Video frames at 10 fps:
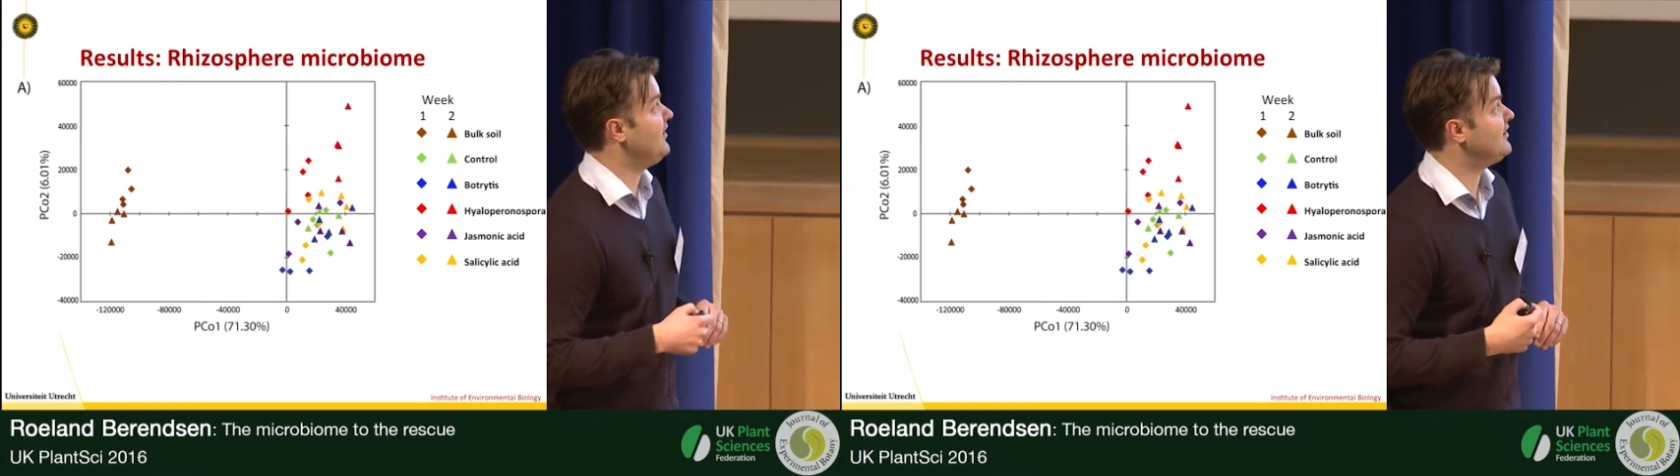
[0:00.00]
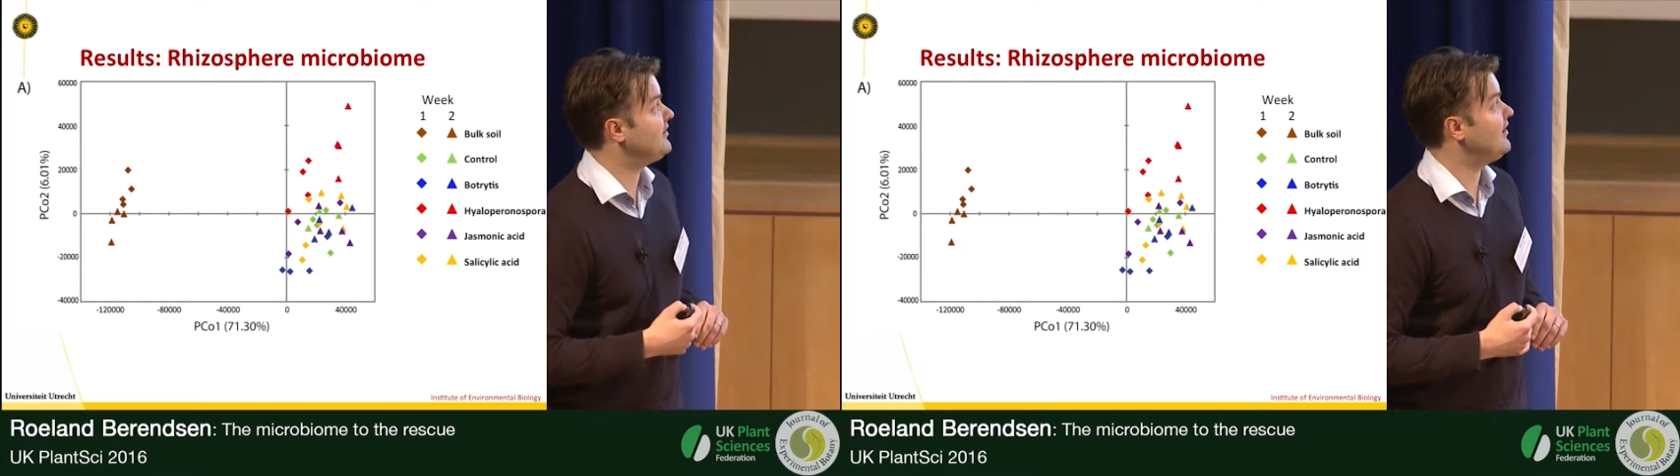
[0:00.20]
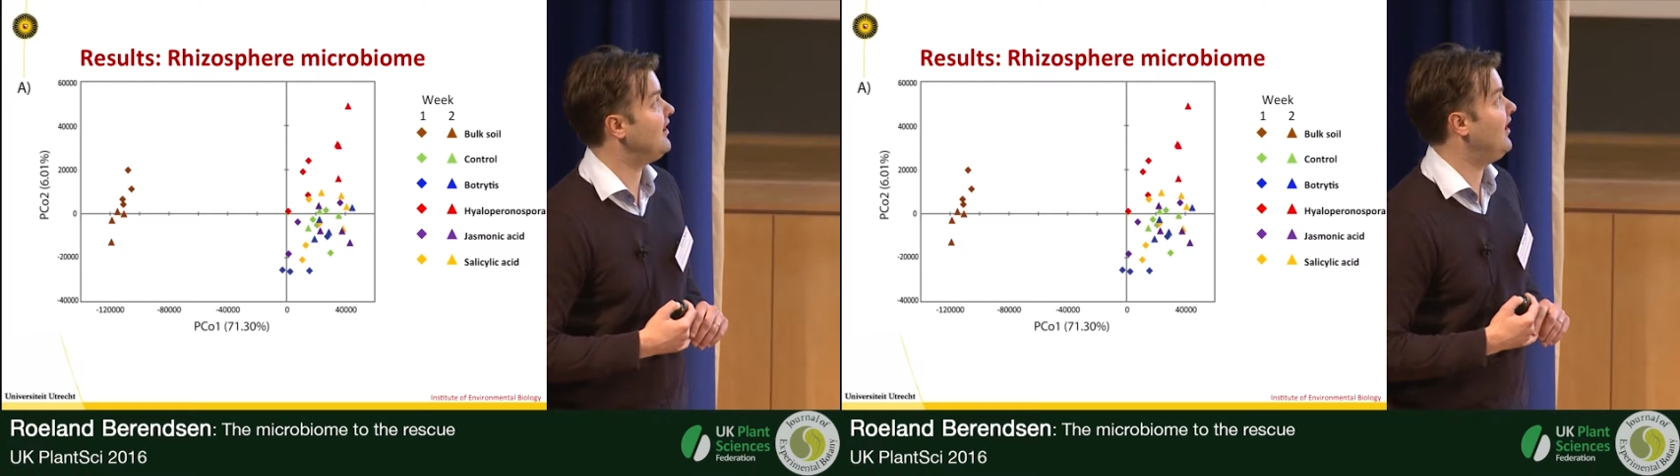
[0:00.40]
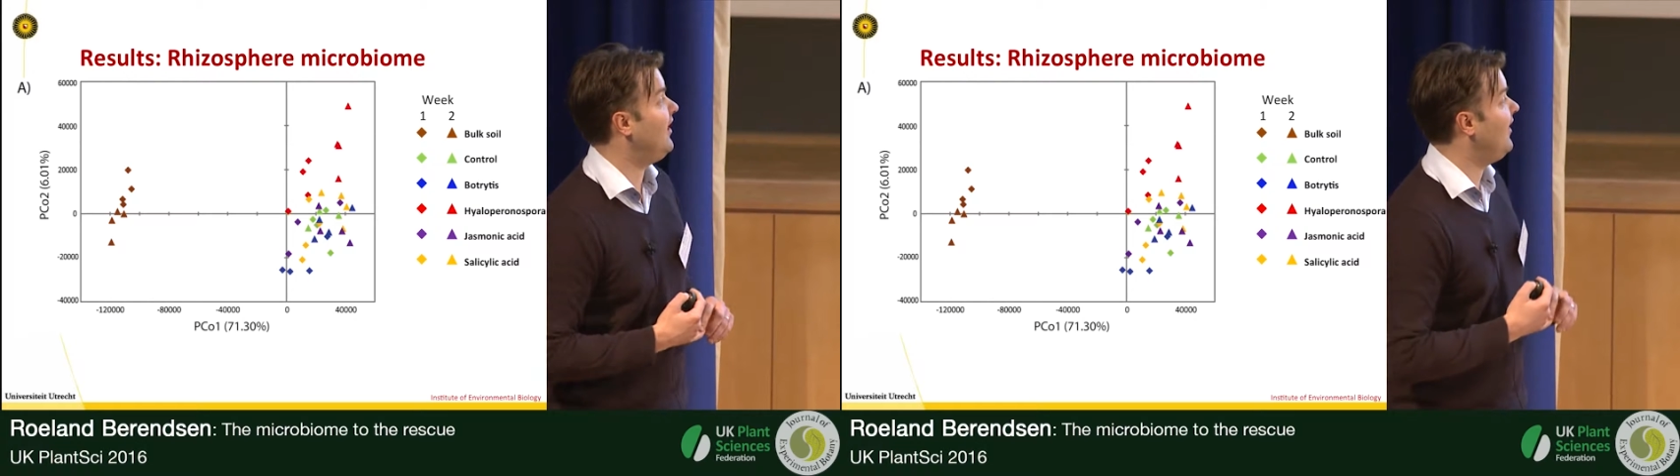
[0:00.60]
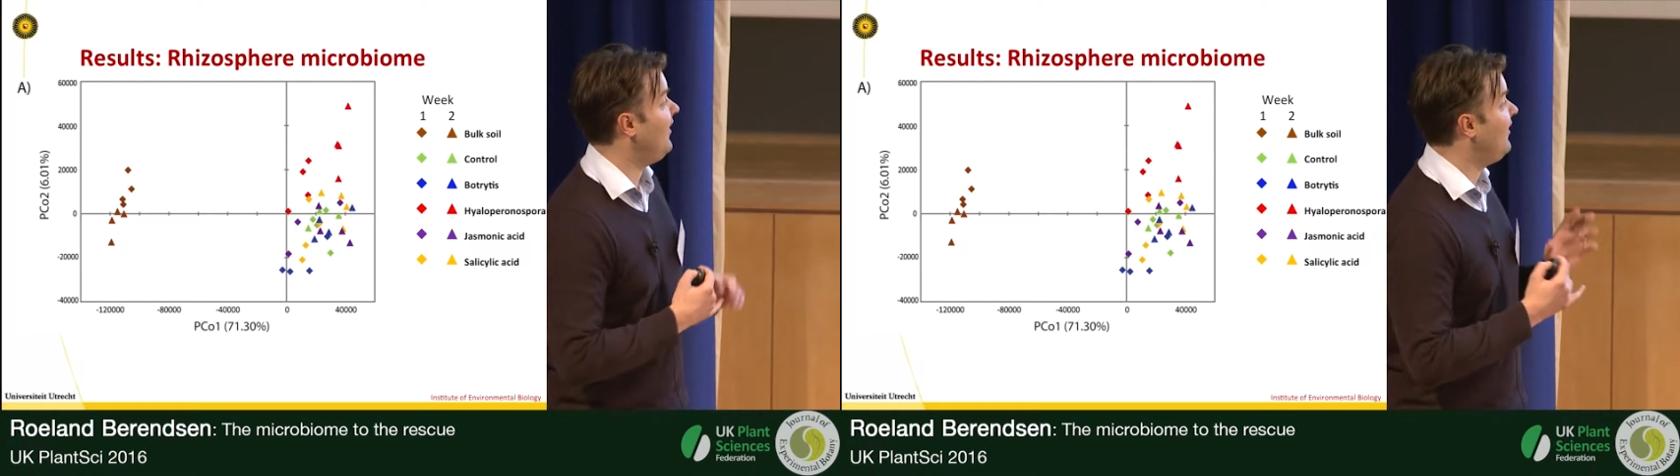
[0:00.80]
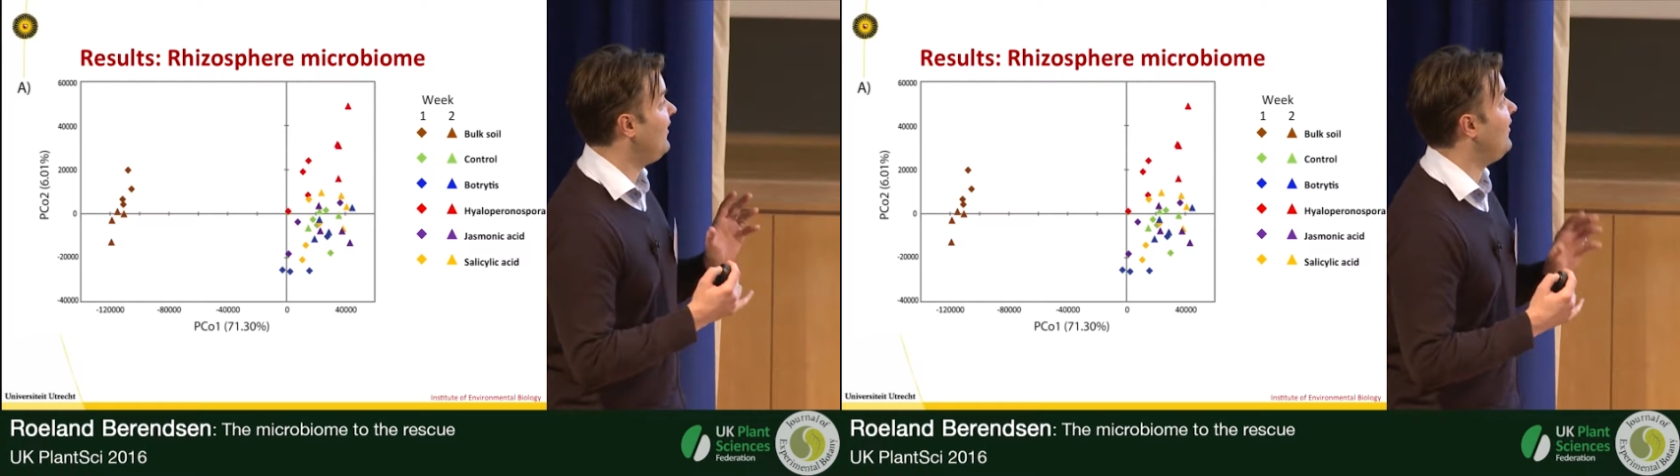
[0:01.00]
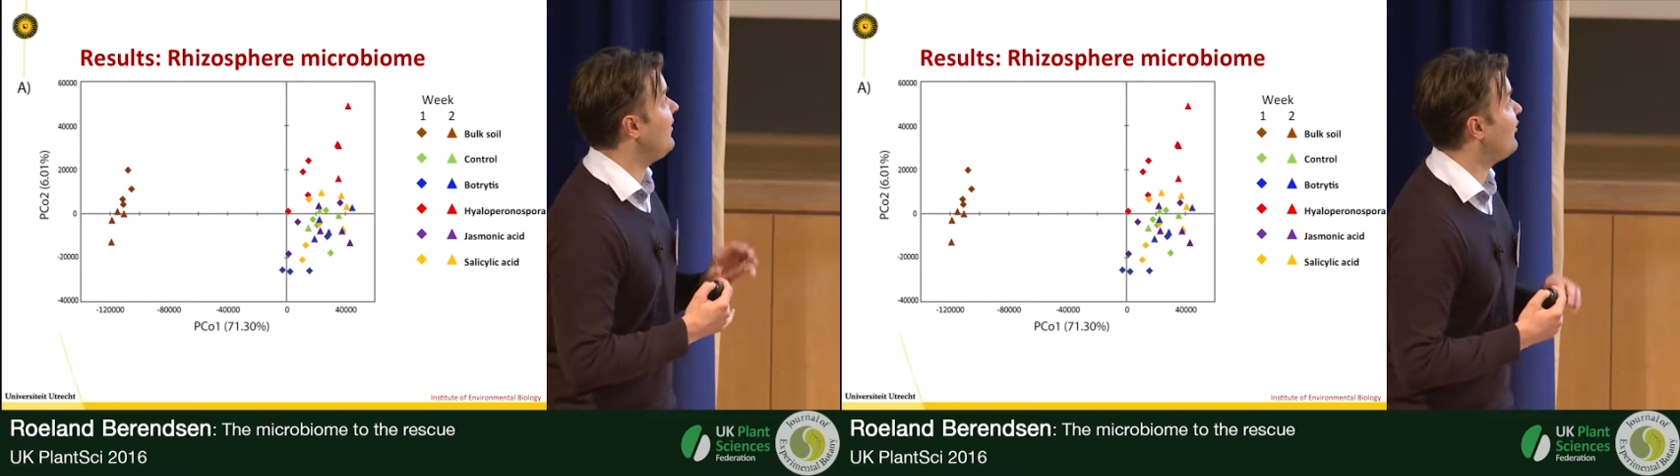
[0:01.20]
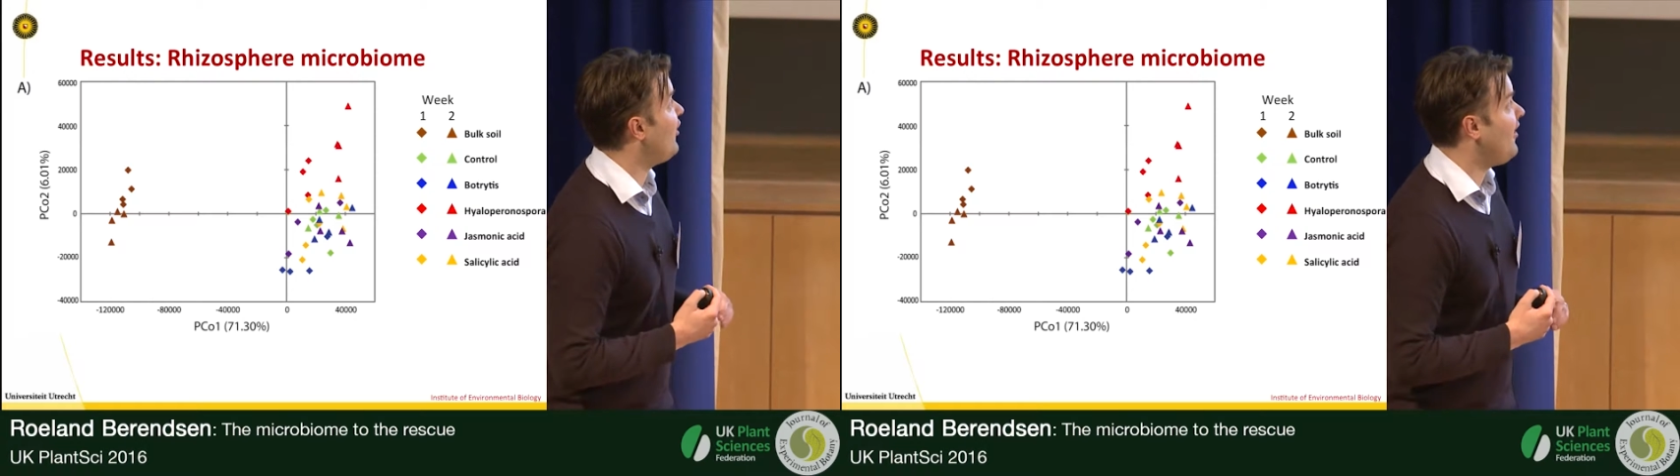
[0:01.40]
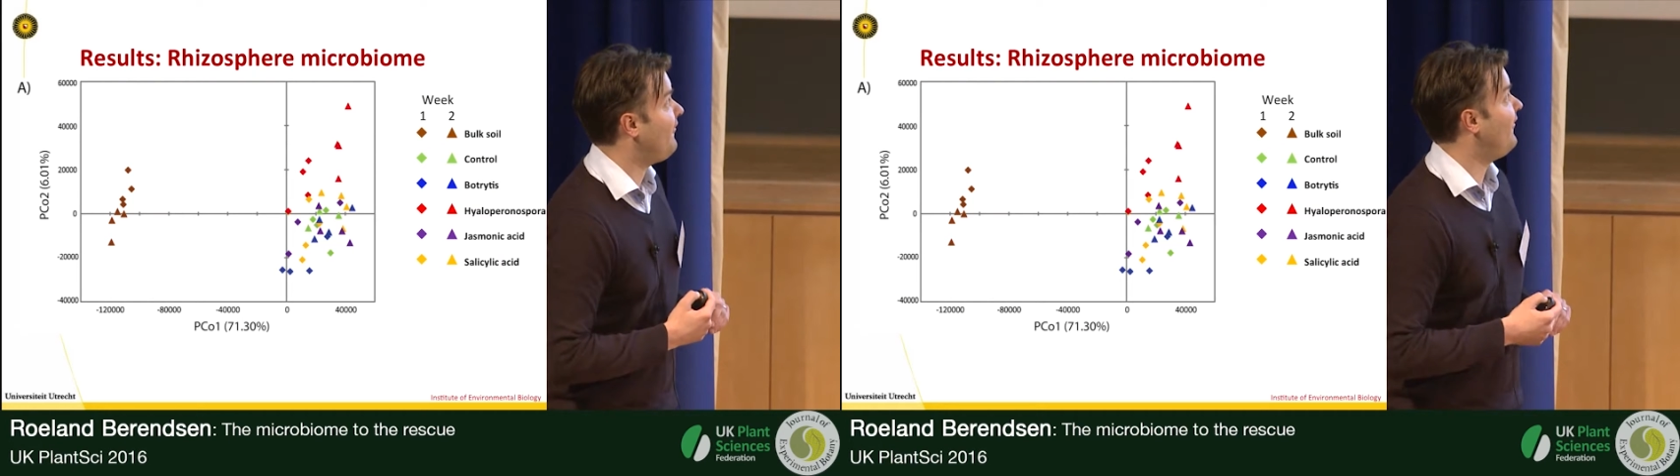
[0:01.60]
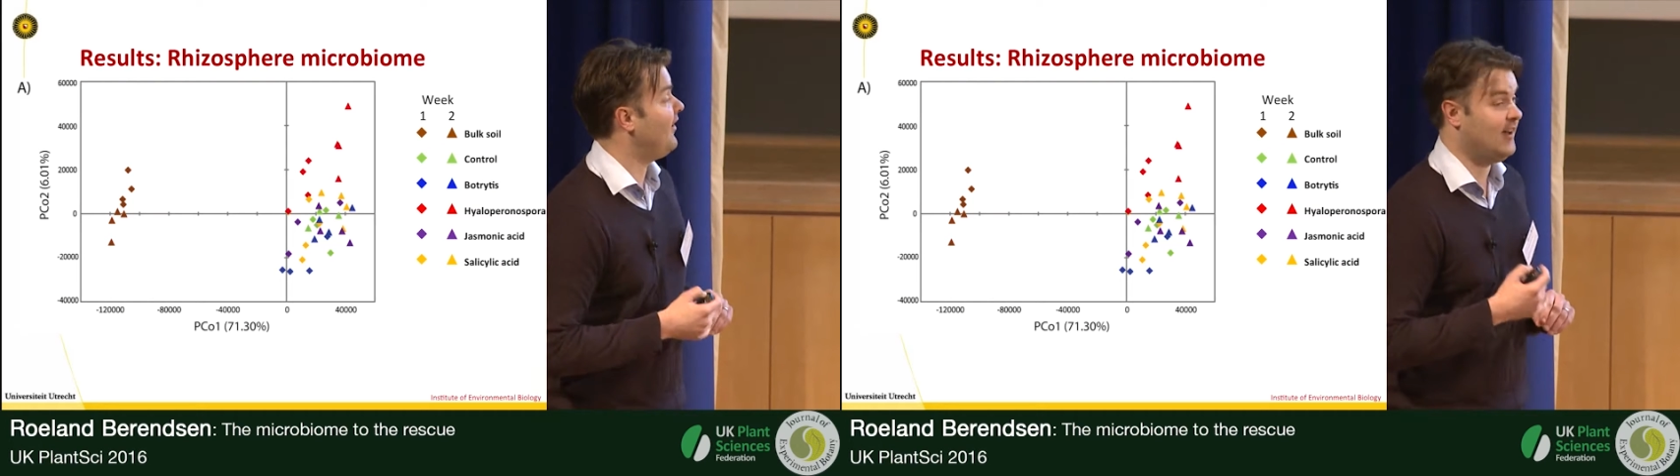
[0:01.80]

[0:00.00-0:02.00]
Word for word: in this graph